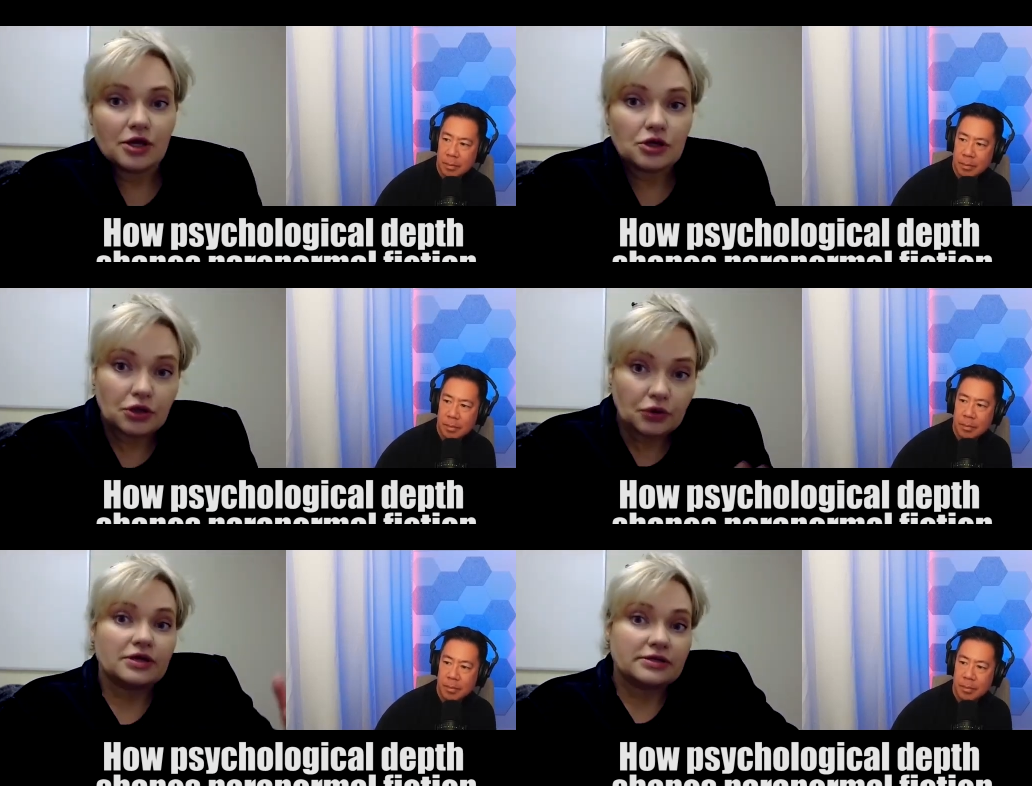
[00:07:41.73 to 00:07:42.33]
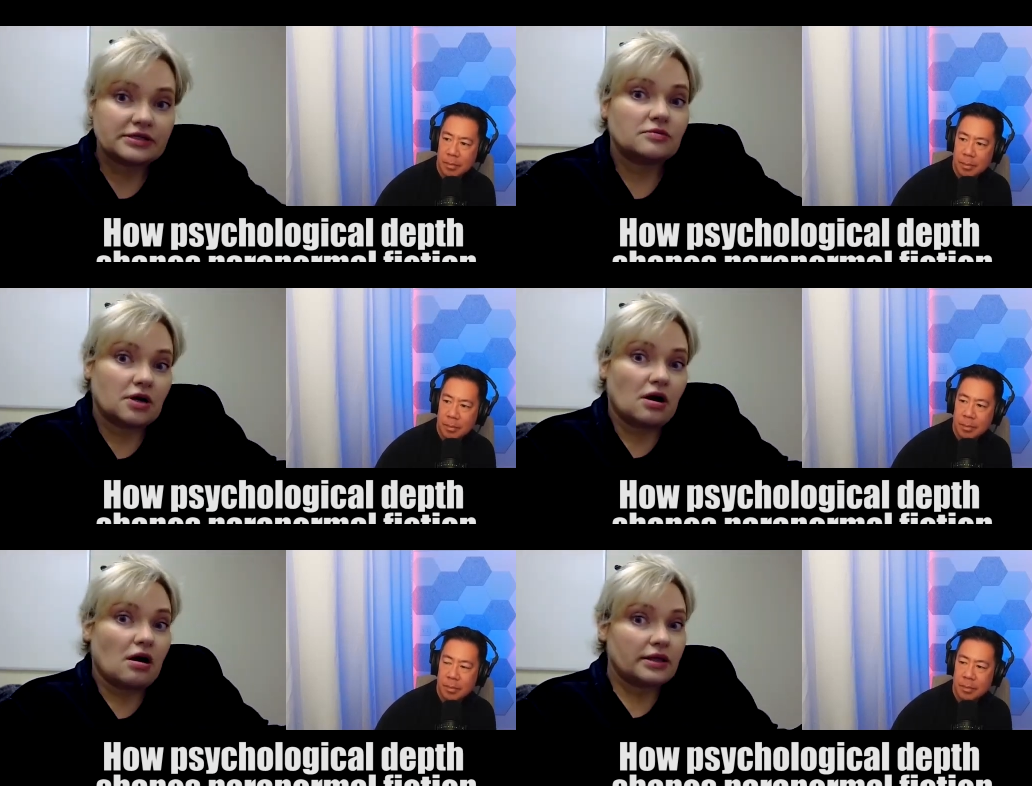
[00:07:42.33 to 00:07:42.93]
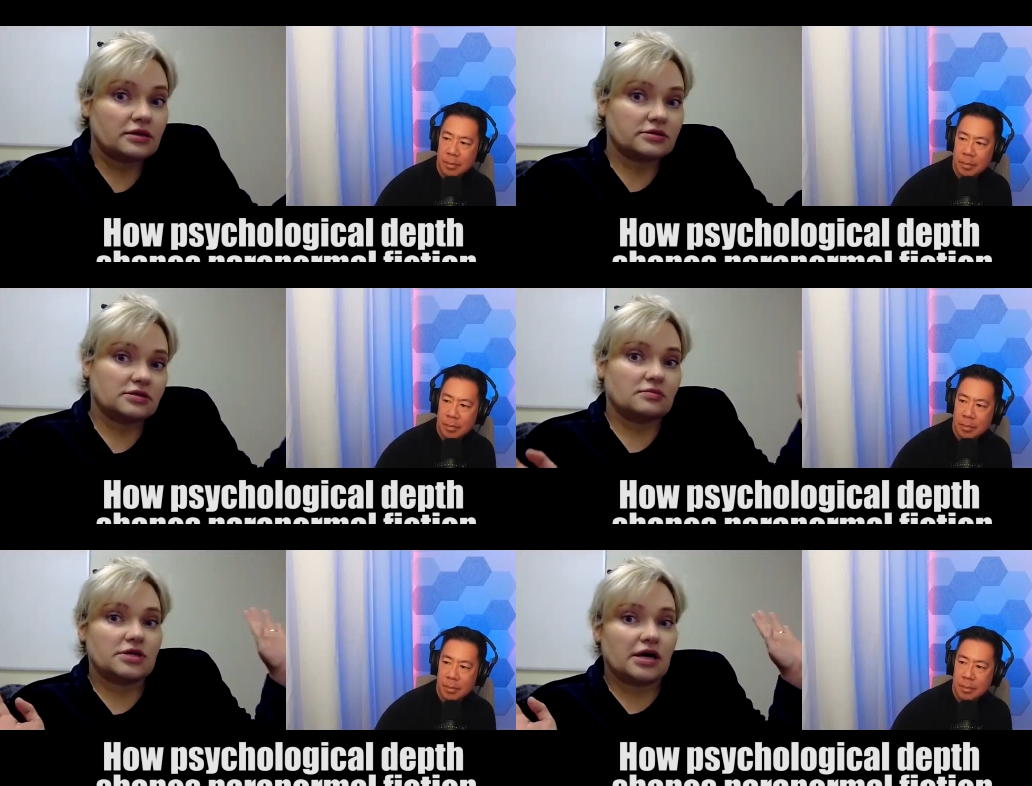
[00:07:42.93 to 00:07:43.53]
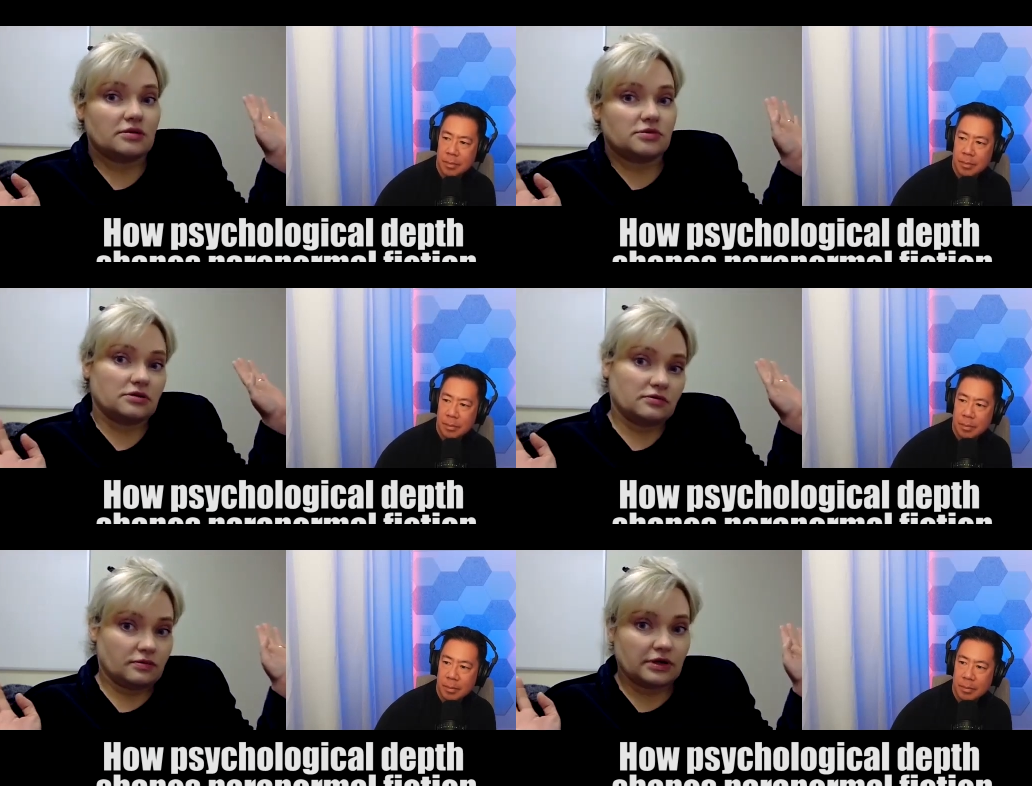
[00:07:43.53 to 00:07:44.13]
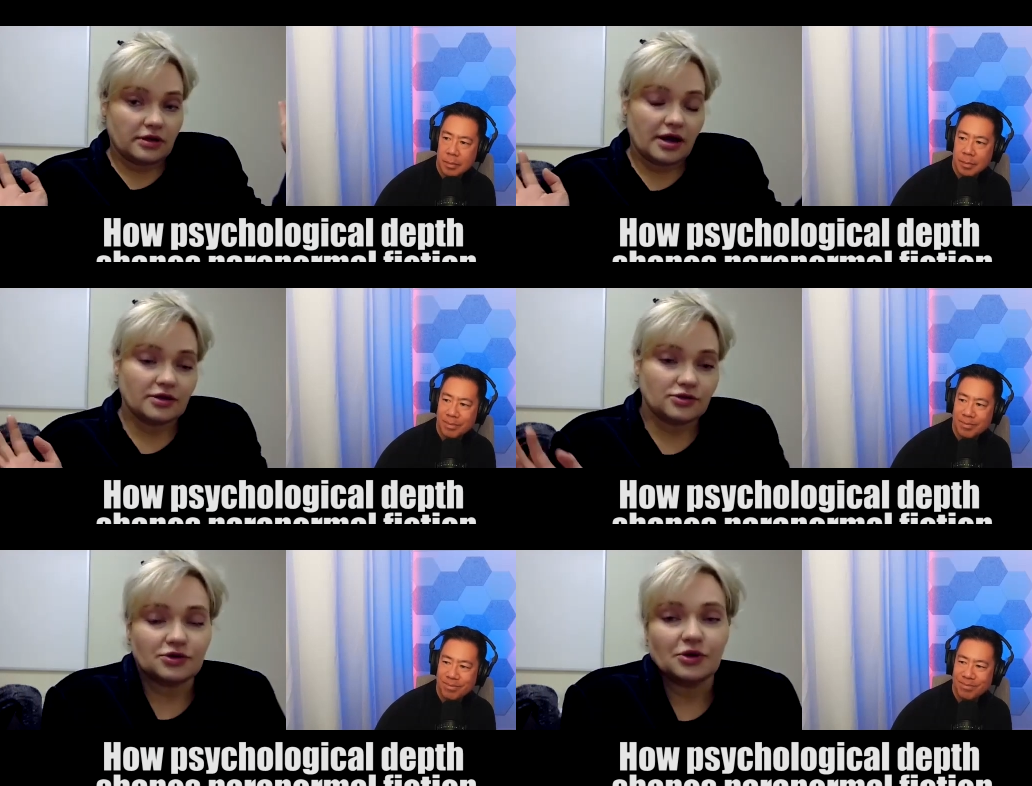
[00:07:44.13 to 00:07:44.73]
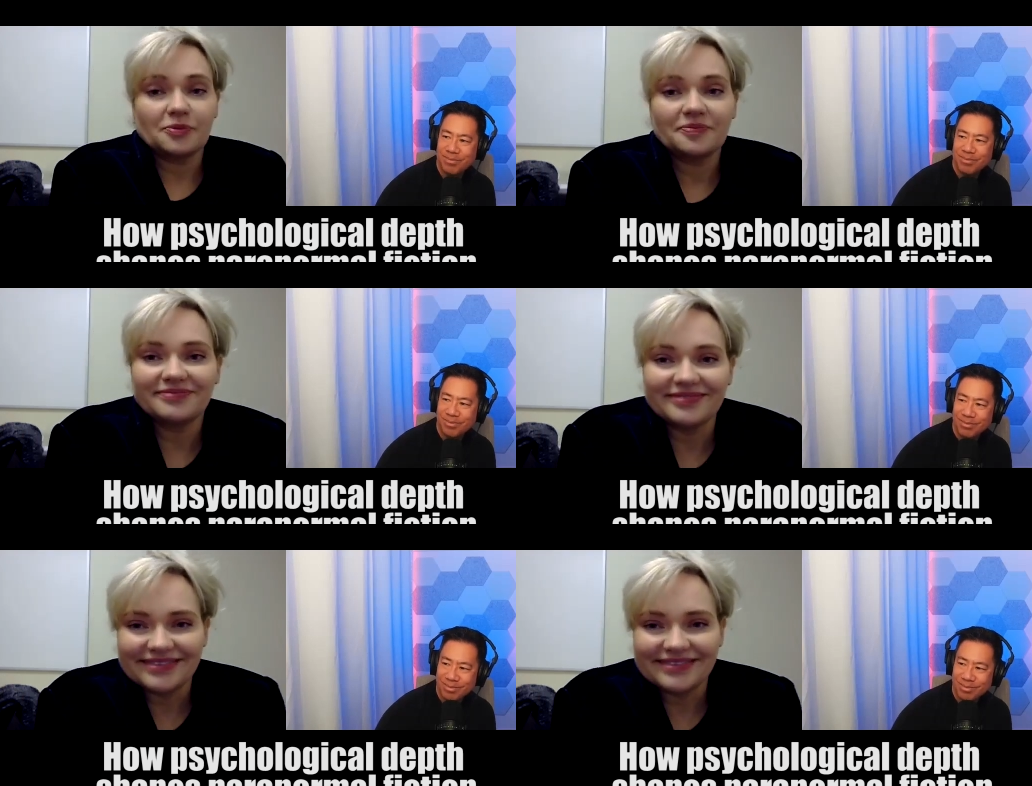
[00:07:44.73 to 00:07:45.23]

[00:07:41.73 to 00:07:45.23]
Speaker 1: including some colleagues sometimes like whatnot so